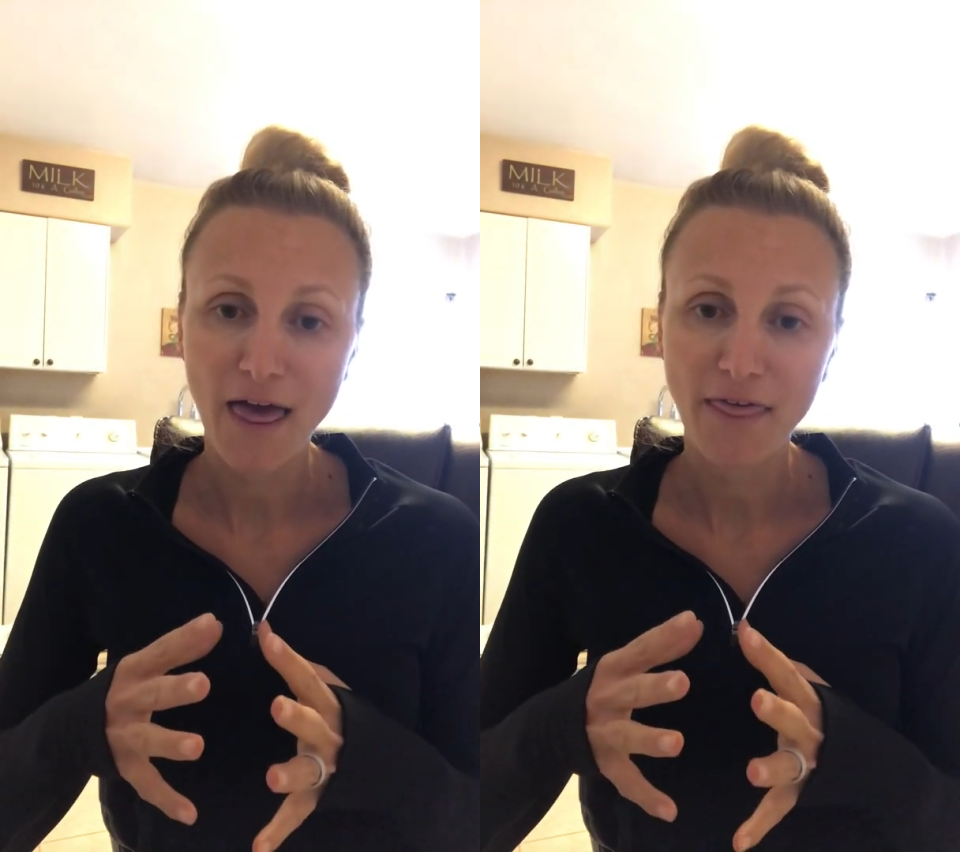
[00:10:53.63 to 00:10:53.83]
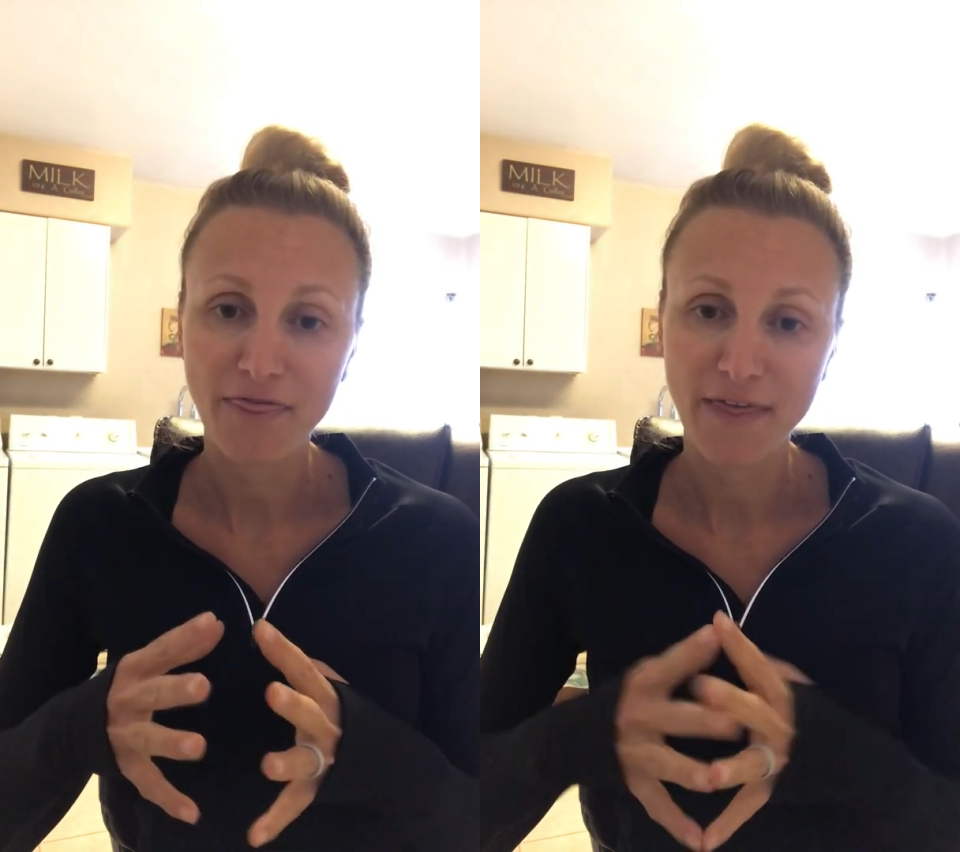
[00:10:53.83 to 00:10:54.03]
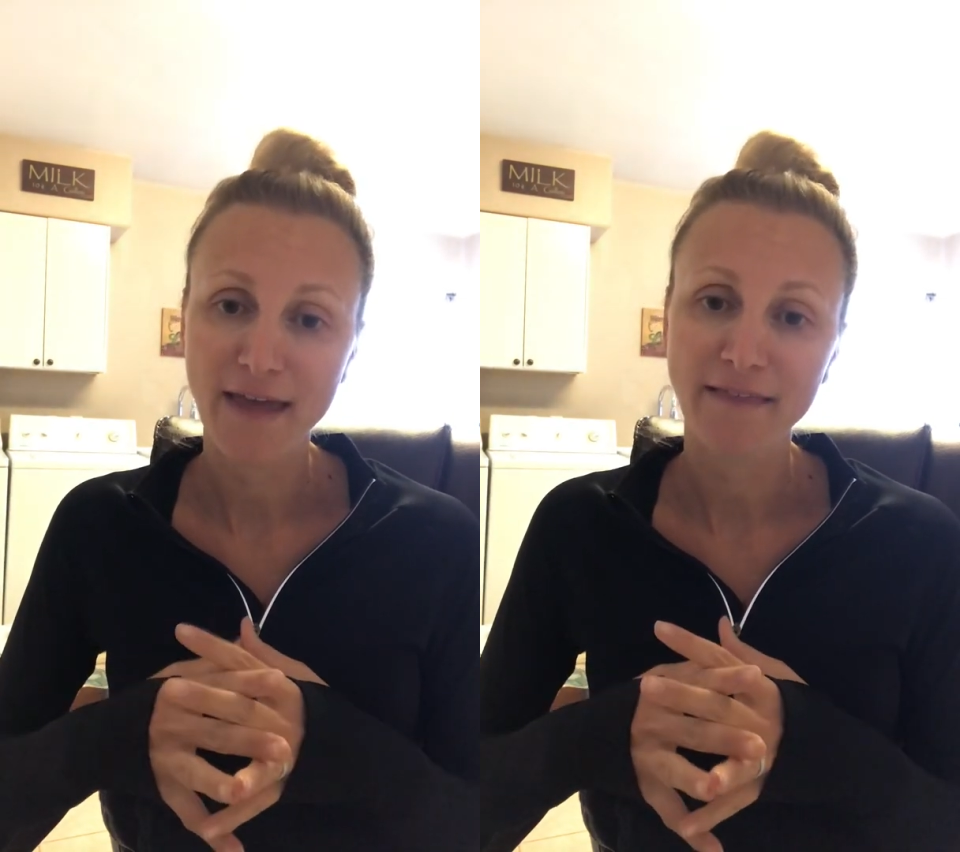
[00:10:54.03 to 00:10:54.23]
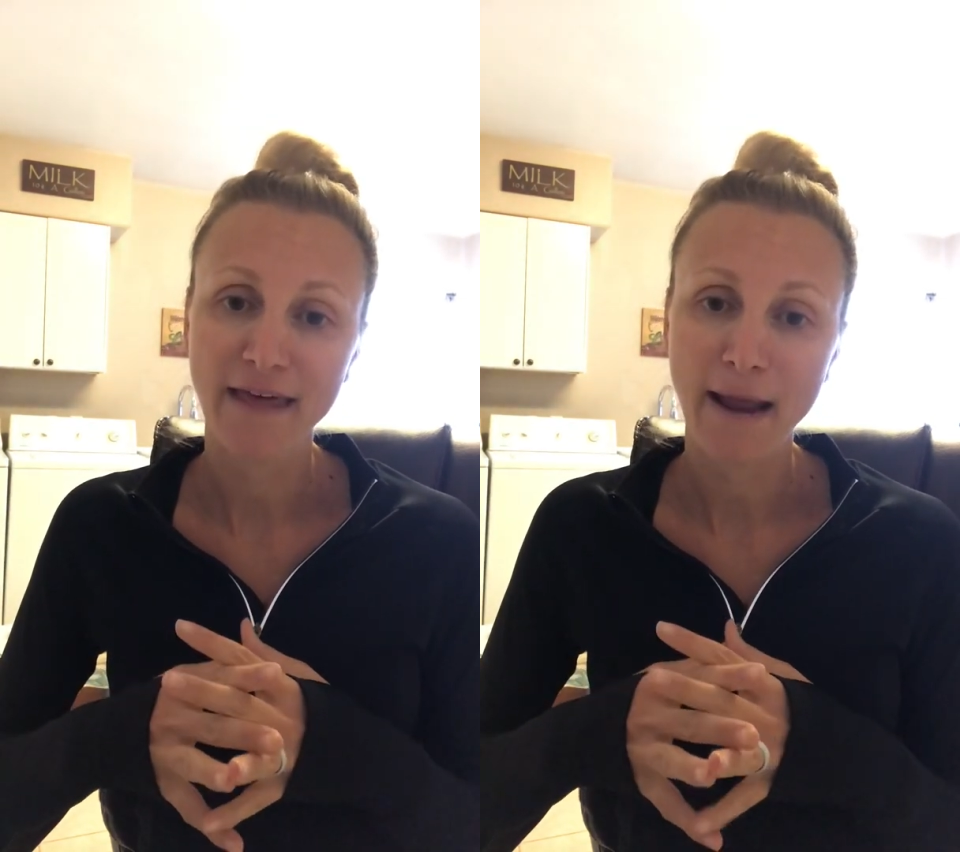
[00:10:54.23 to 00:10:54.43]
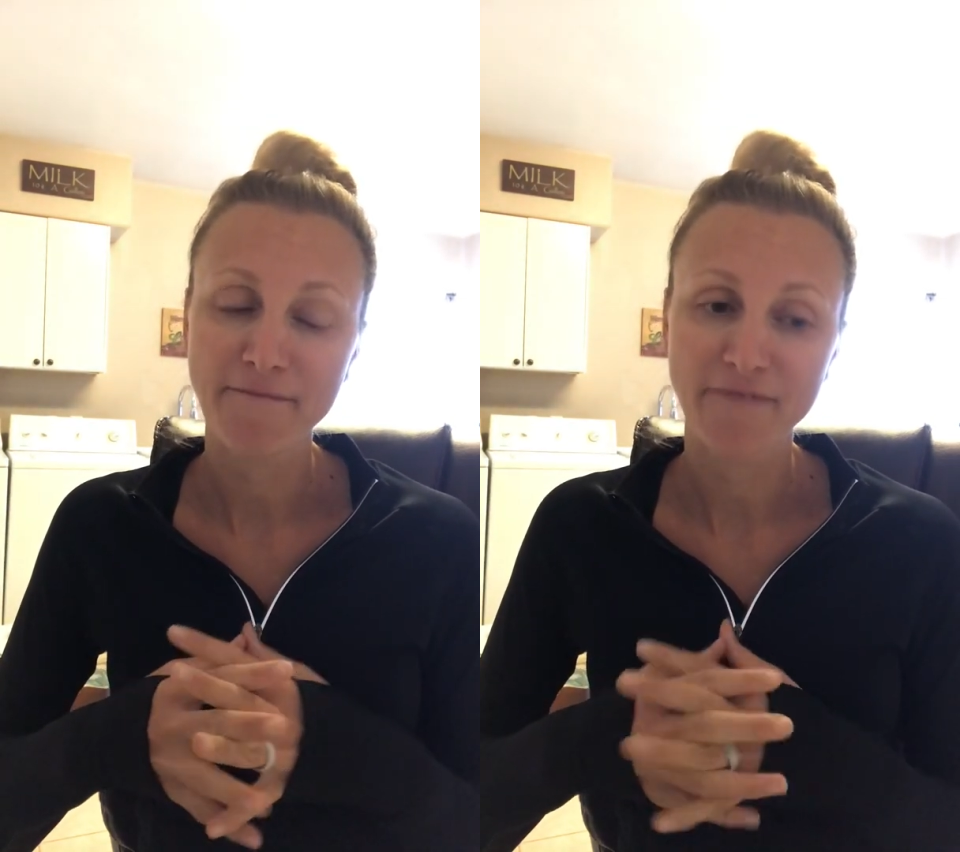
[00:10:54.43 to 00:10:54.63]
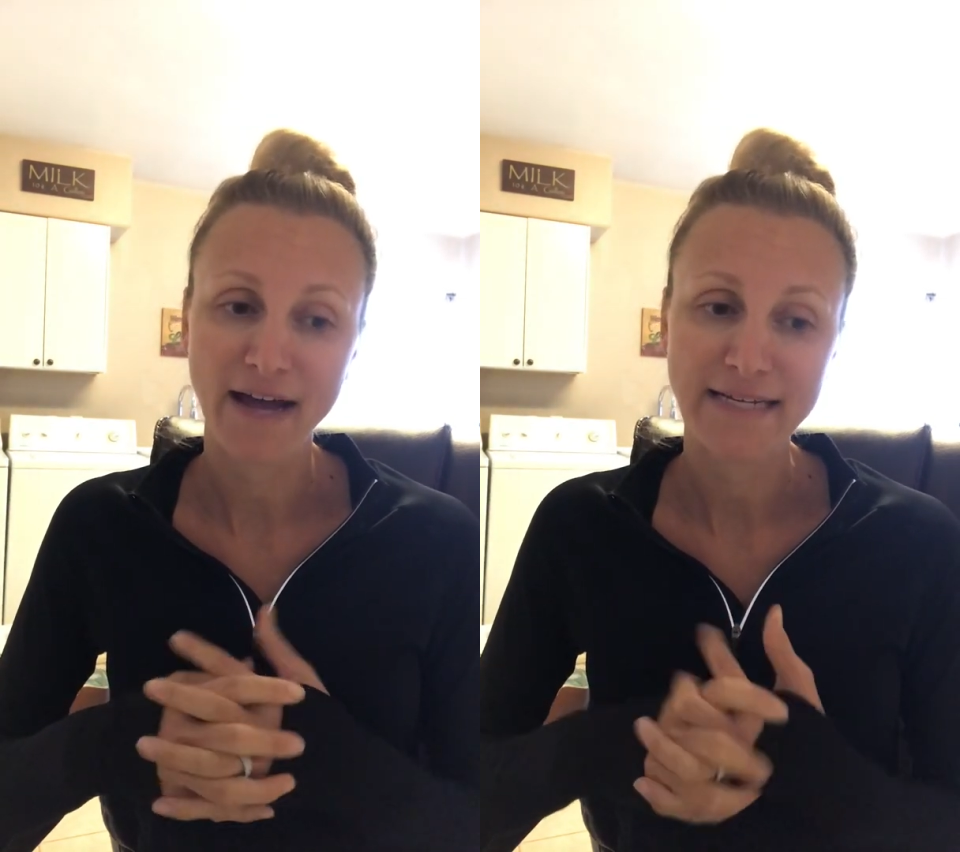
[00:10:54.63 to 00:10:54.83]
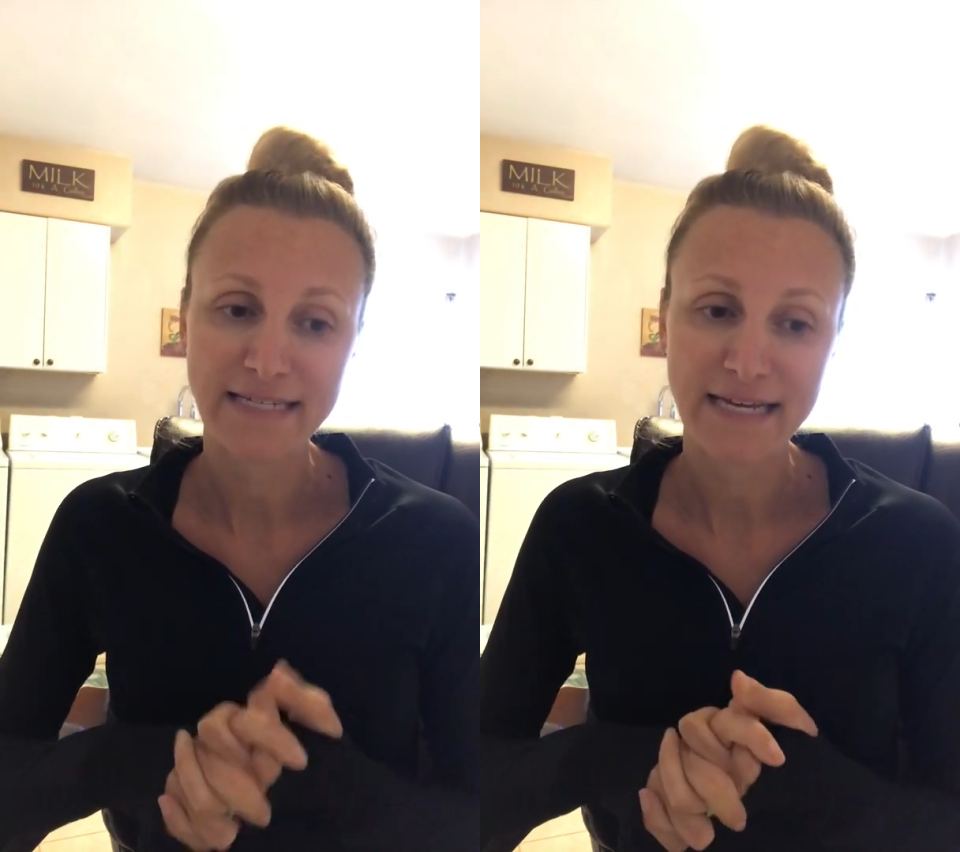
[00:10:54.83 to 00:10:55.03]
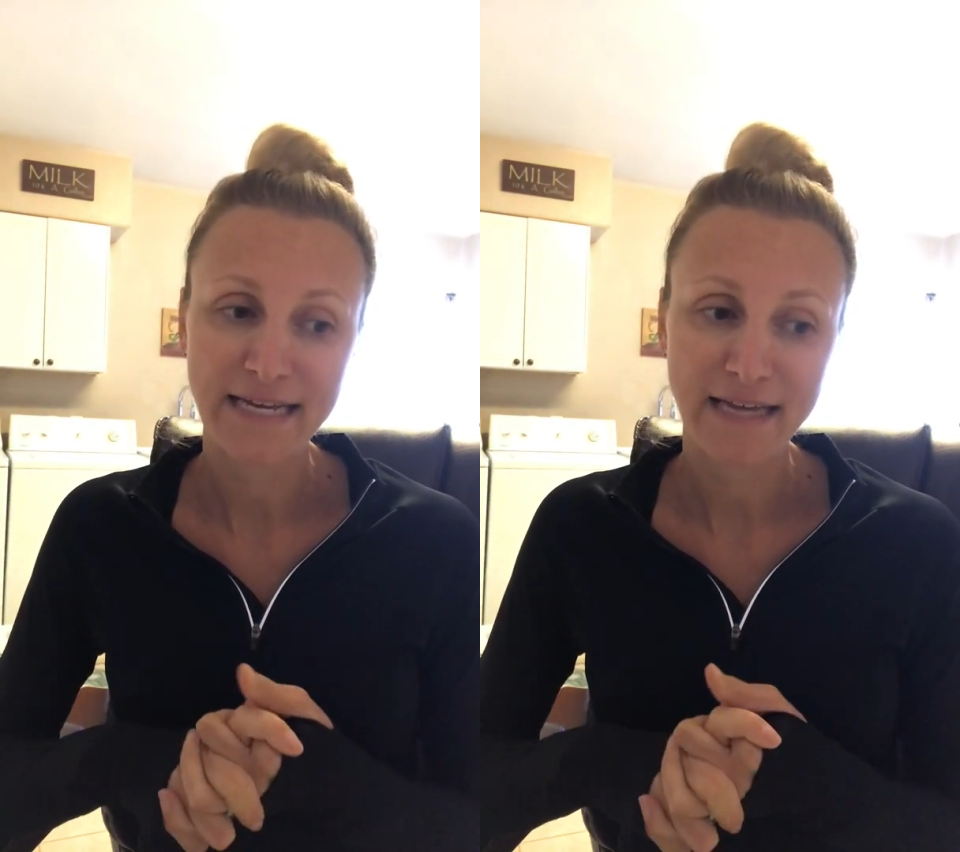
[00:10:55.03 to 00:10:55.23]
thing that I'm
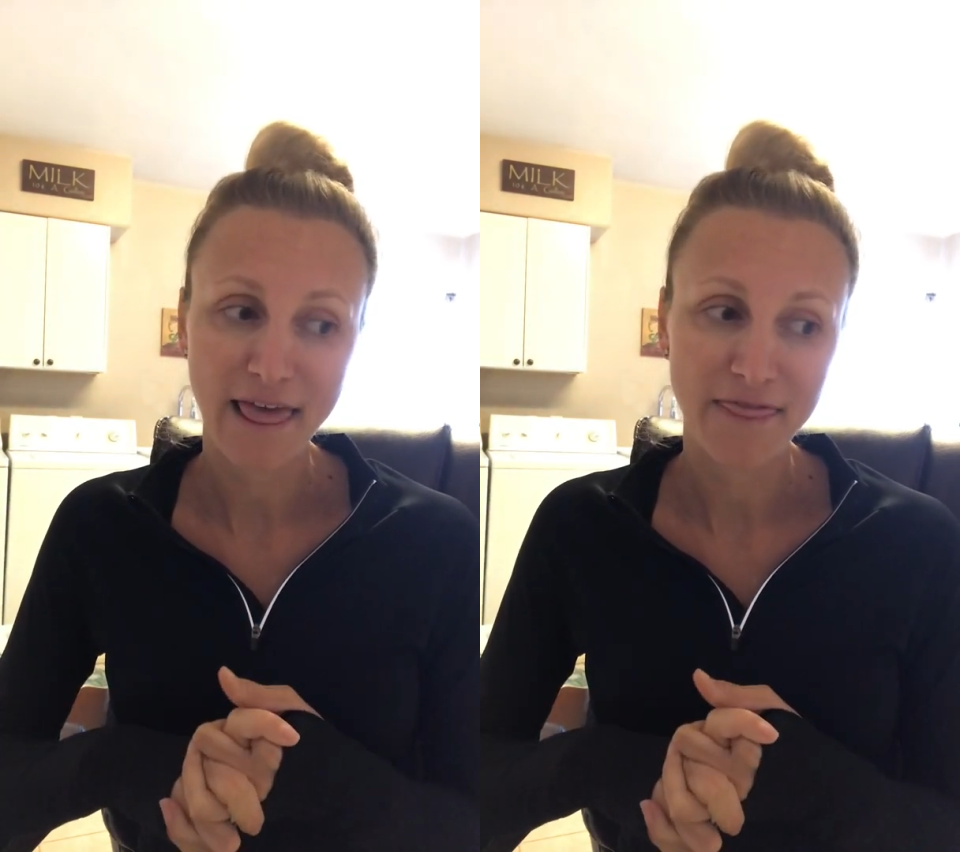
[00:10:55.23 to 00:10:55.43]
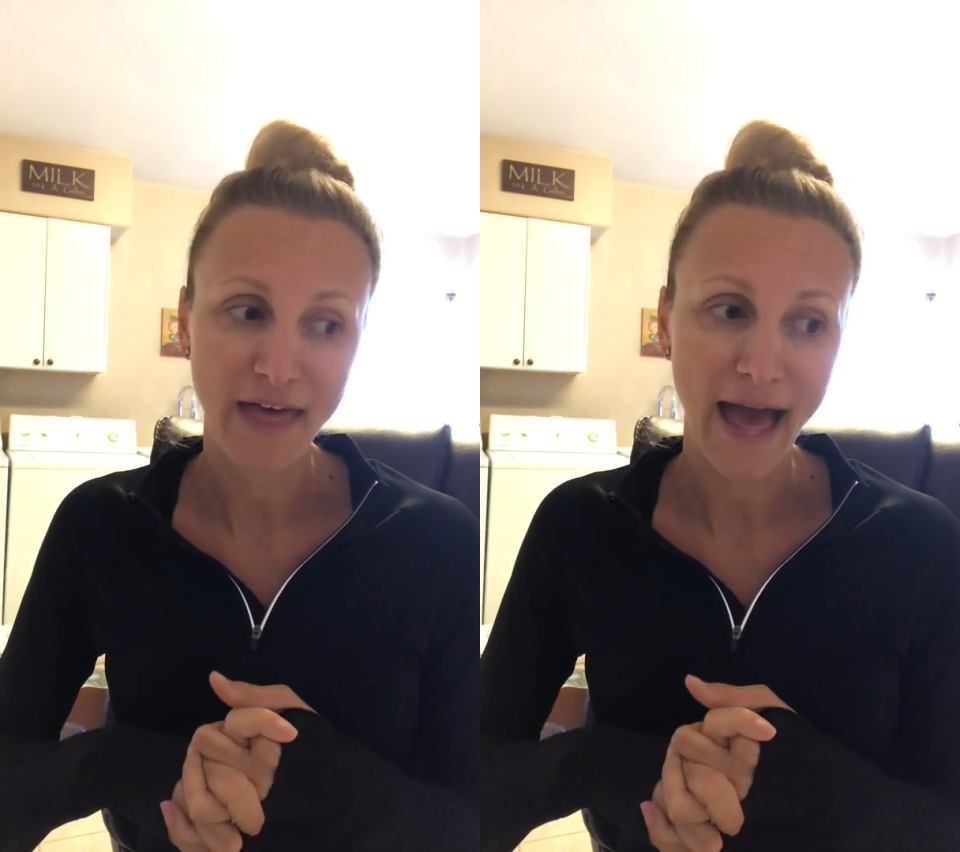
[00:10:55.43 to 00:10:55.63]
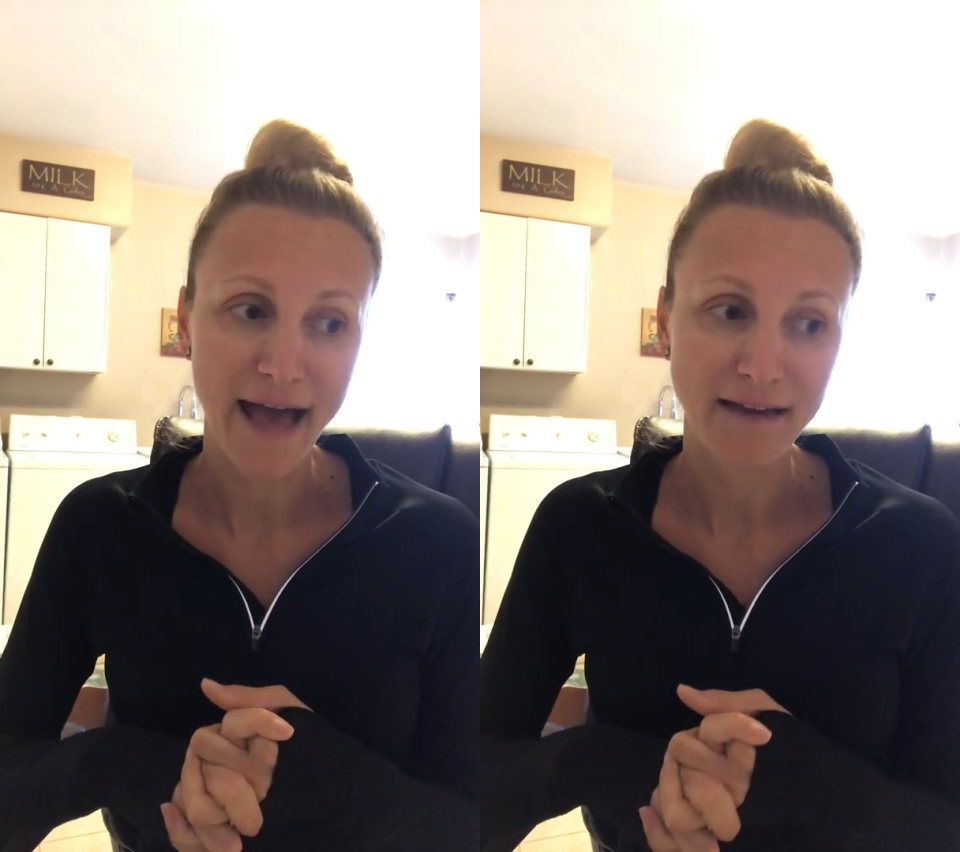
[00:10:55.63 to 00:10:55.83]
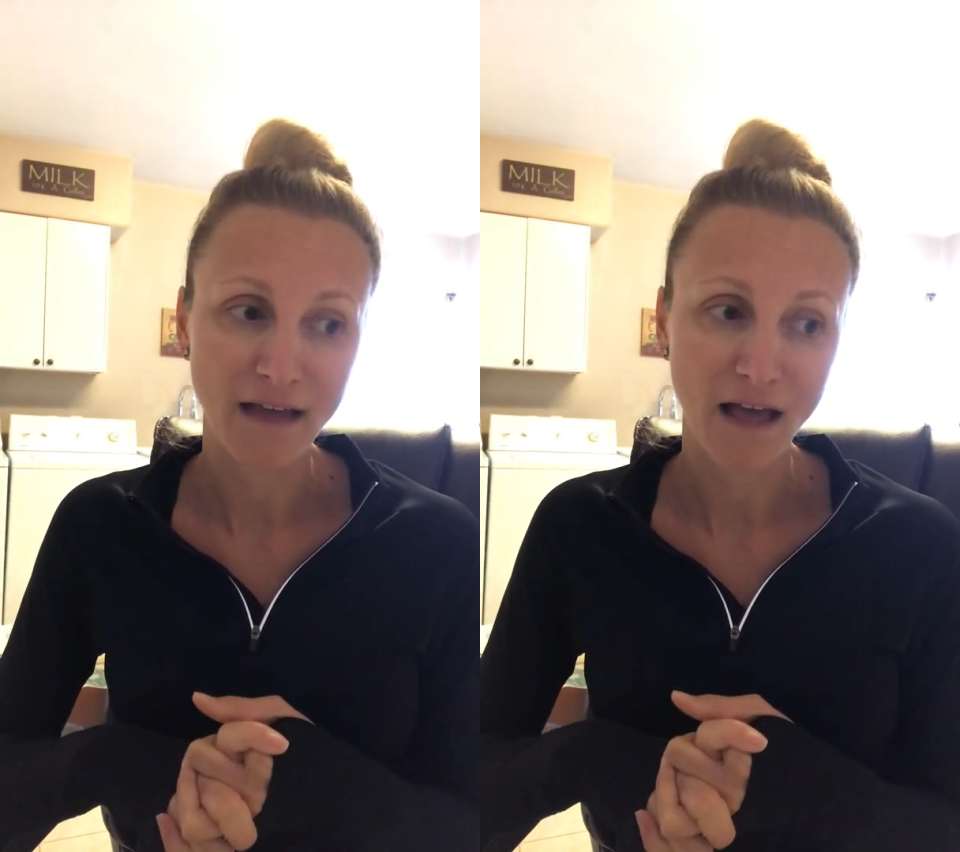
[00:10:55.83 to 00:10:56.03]
finding that